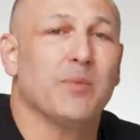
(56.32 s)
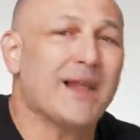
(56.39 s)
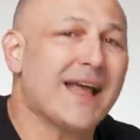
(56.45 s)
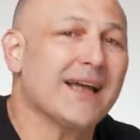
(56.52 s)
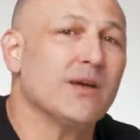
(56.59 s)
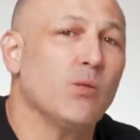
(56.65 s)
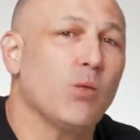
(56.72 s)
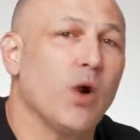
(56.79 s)

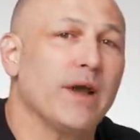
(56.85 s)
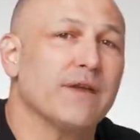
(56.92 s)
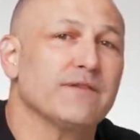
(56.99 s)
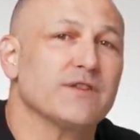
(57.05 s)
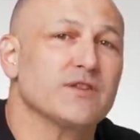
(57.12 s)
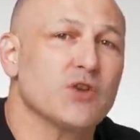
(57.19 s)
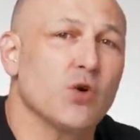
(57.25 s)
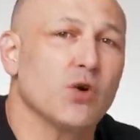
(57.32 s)
black and white
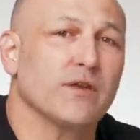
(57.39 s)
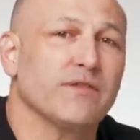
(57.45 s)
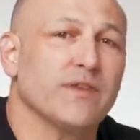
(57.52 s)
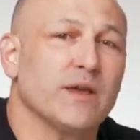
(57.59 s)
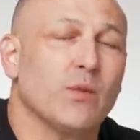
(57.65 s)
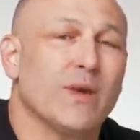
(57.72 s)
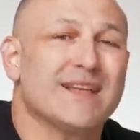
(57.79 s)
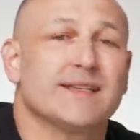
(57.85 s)

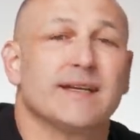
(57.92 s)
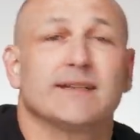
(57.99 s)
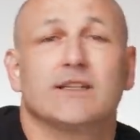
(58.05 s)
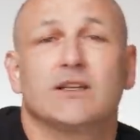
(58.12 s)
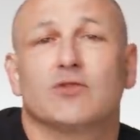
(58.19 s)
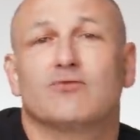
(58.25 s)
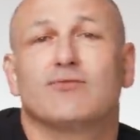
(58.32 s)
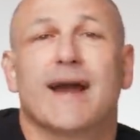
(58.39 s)
photography, when done
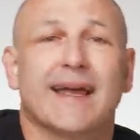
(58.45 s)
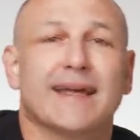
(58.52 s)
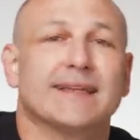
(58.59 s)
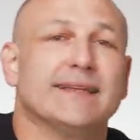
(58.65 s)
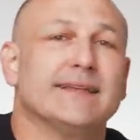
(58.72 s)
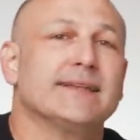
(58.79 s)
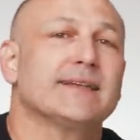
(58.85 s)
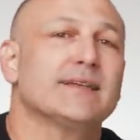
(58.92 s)

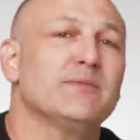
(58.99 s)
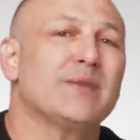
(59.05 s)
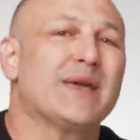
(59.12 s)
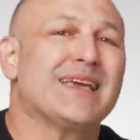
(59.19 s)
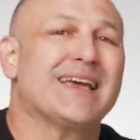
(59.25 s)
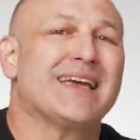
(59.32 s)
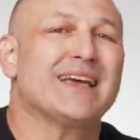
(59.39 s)
correctly, can be